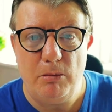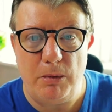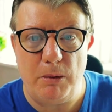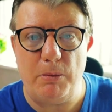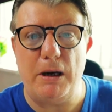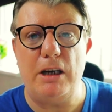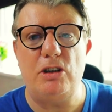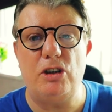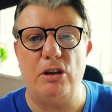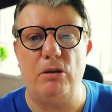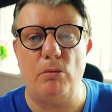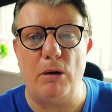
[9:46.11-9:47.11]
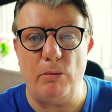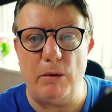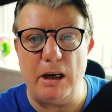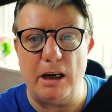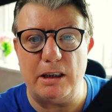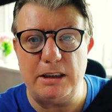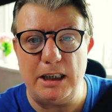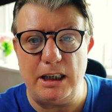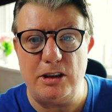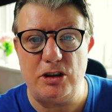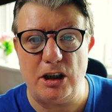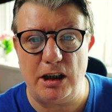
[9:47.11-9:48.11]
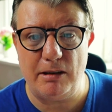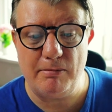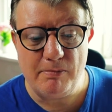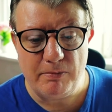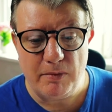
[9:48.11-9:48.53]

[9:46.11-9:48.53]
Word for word: be patient when we are teaching,